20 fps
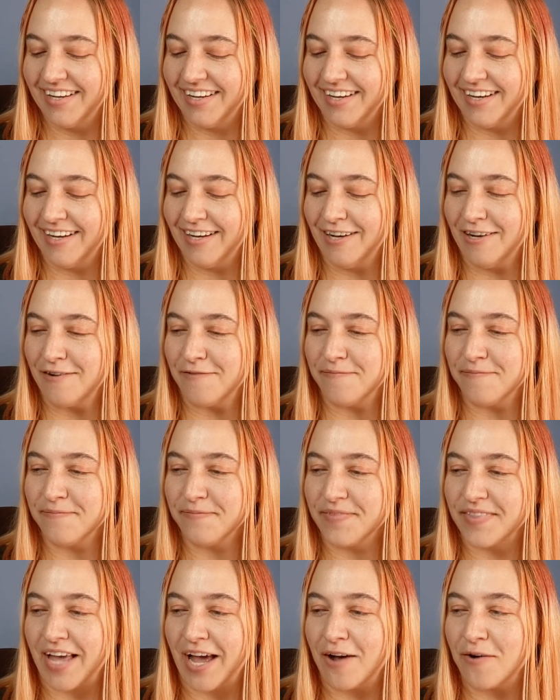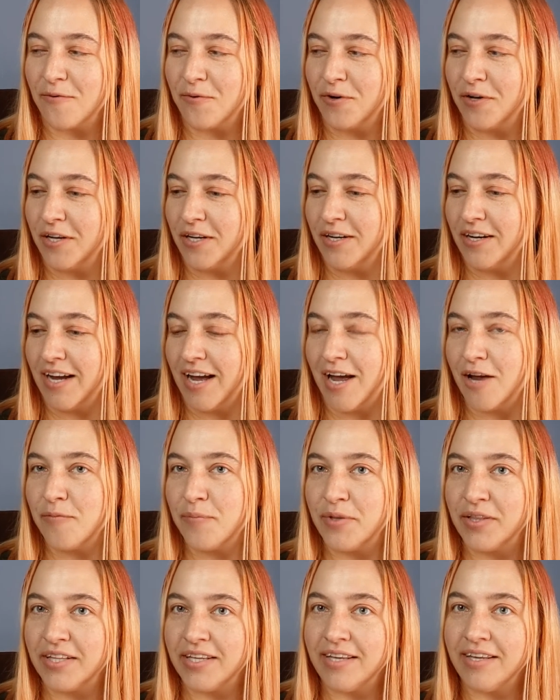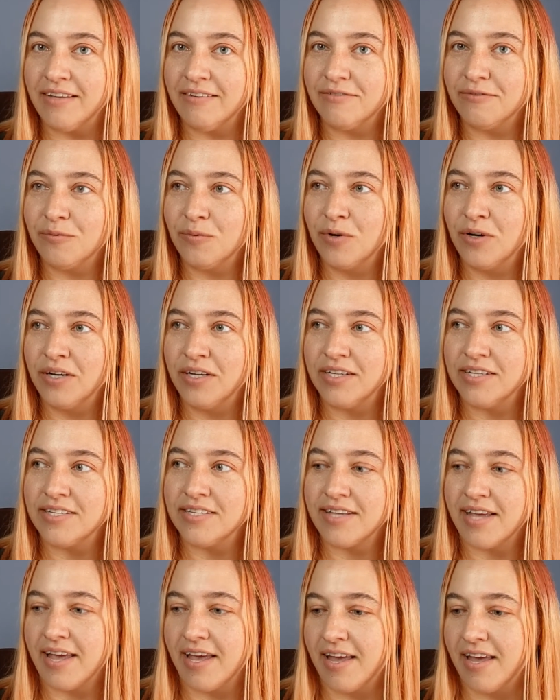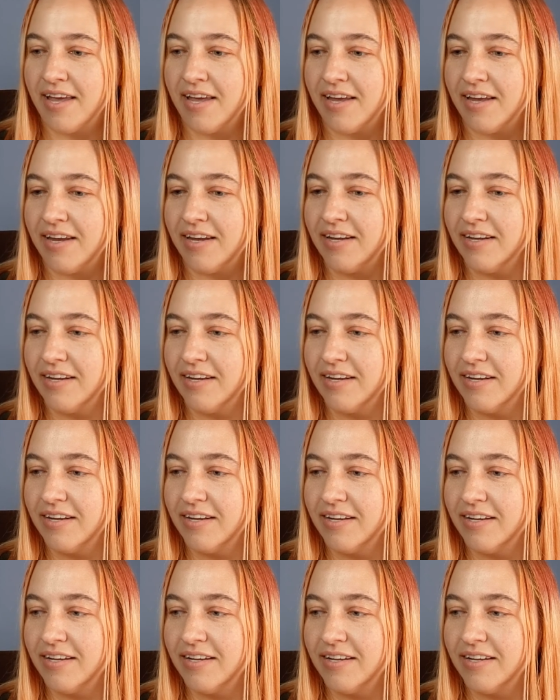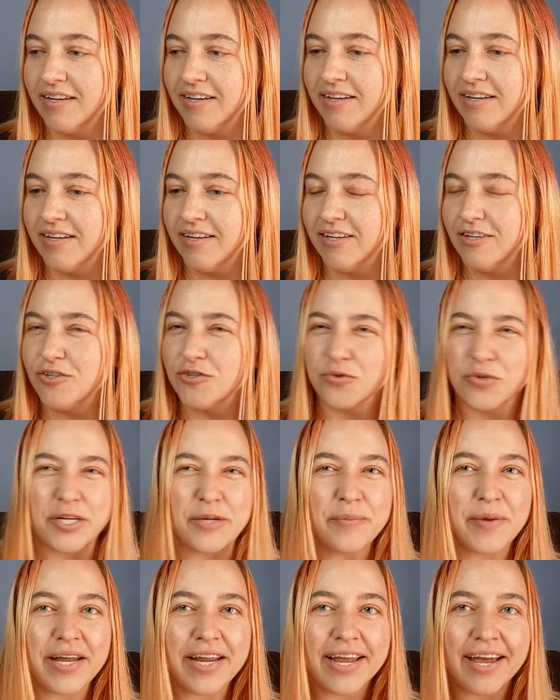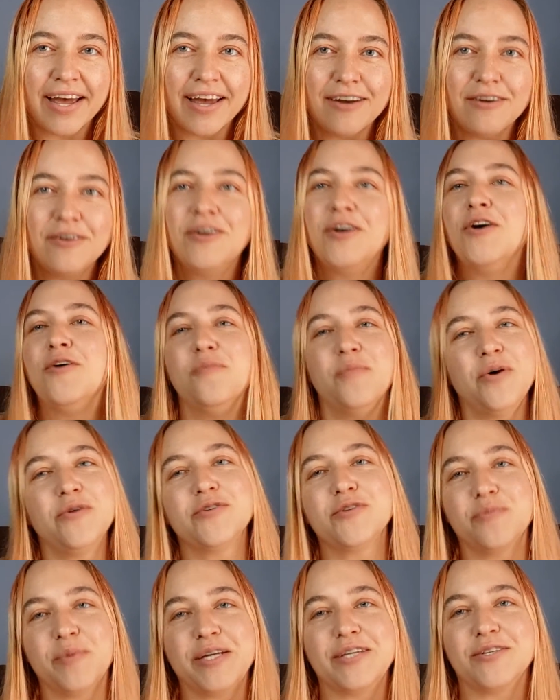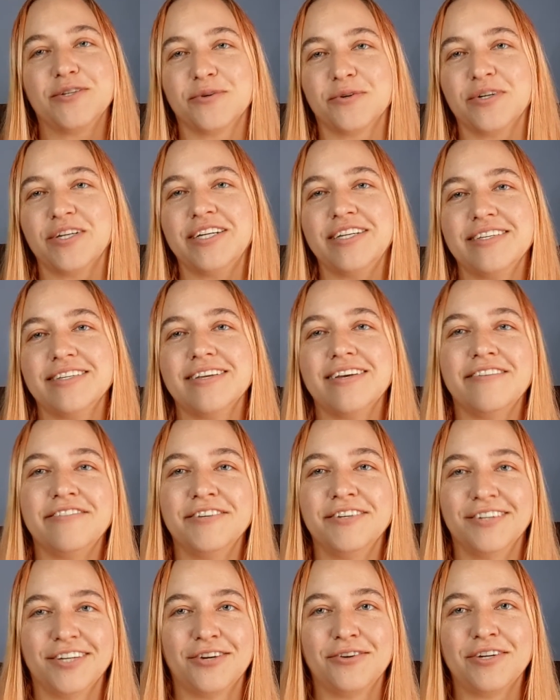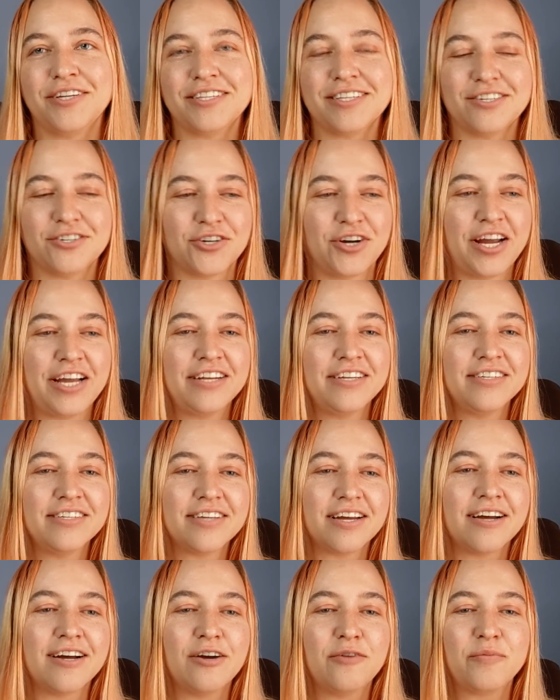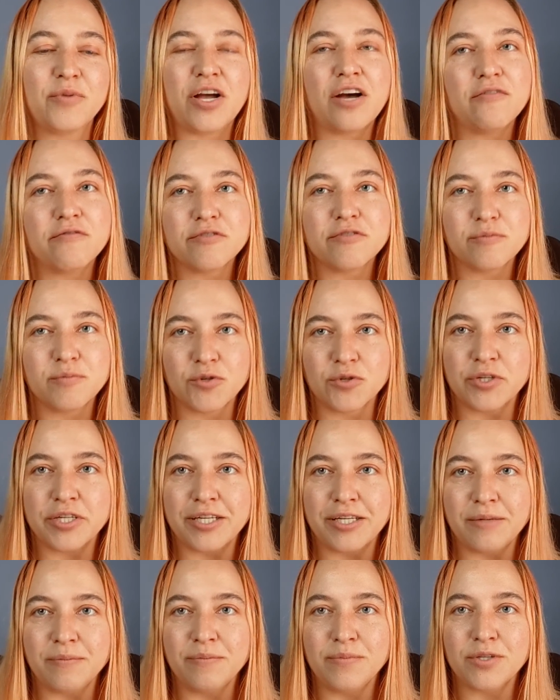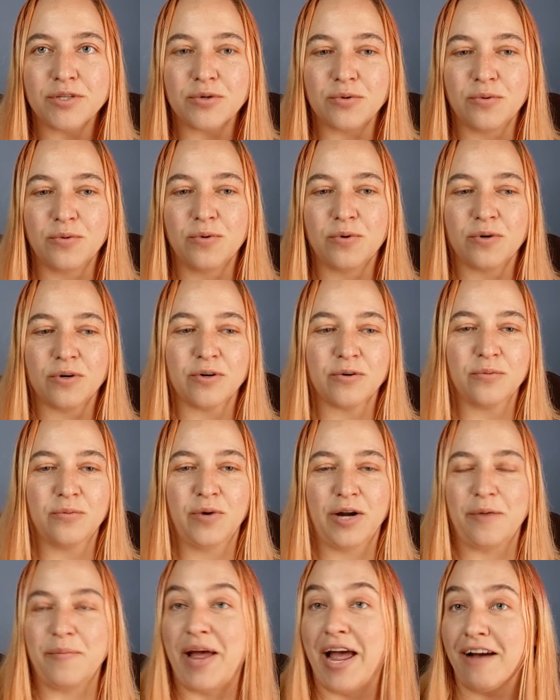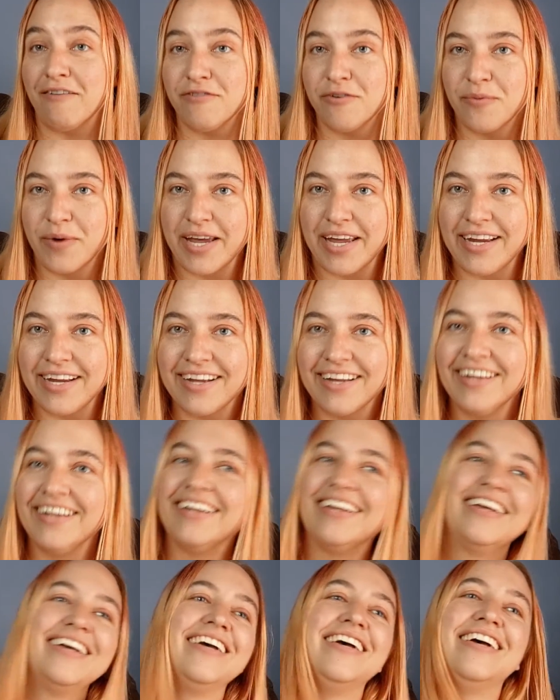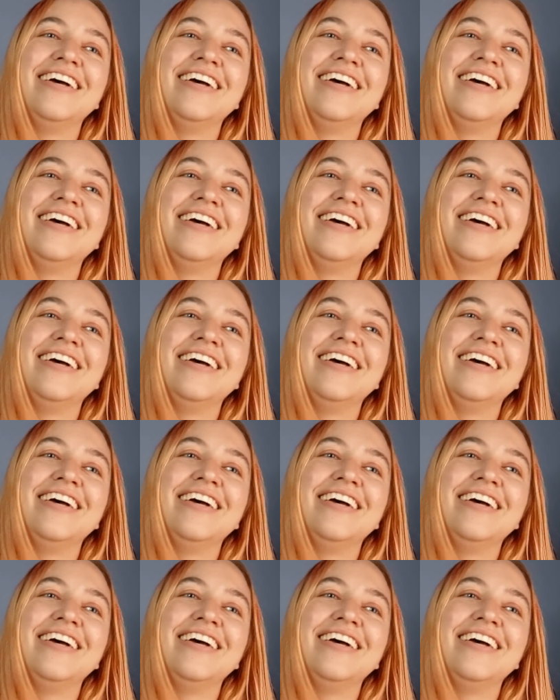That one, I believe, was a dream I had. Most of my stories, if you'll notice a trend, come from dreams or when I'm half awake.